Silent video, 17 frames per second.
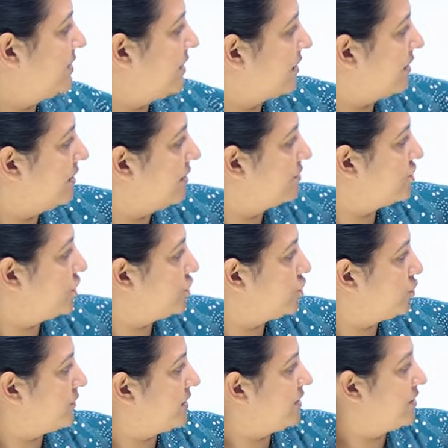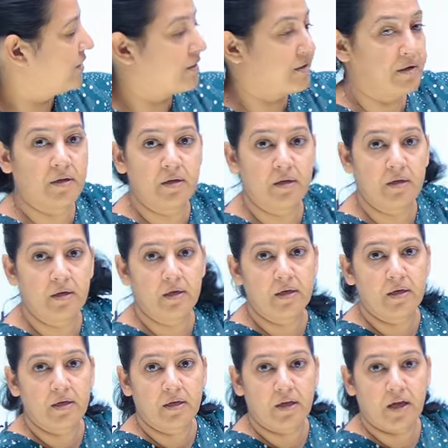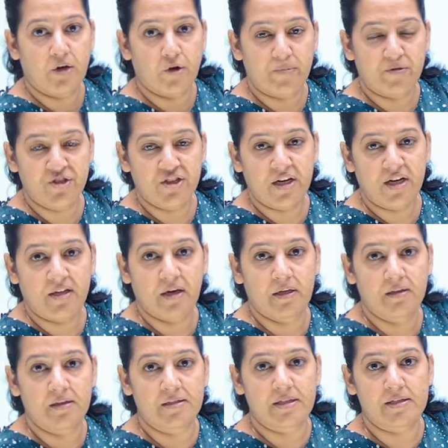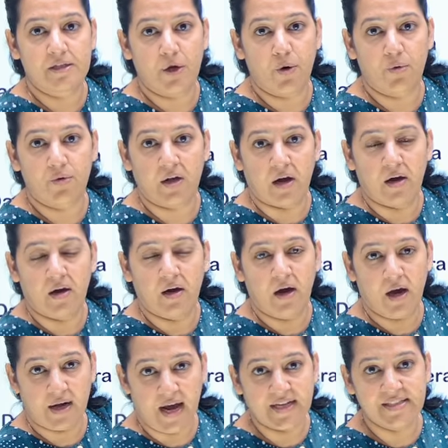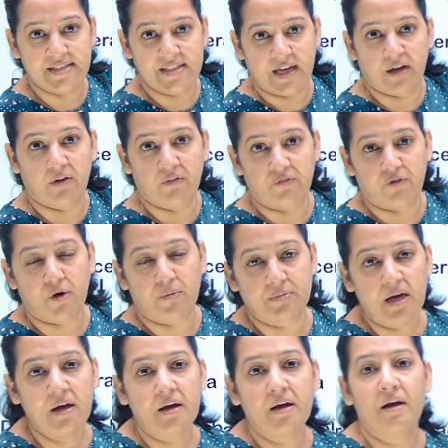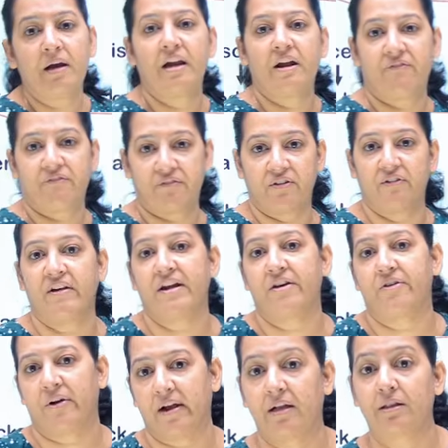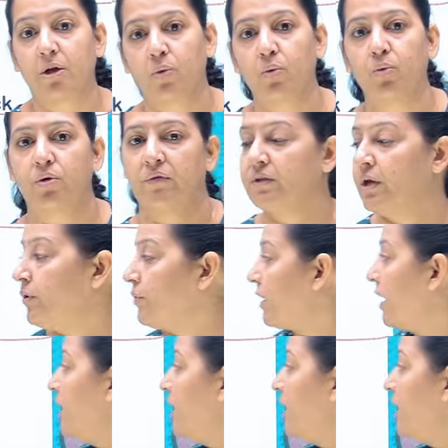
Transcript: the color change over here. Can you appreciate? This is aorta arising from the left ventricle, the root of the aorta.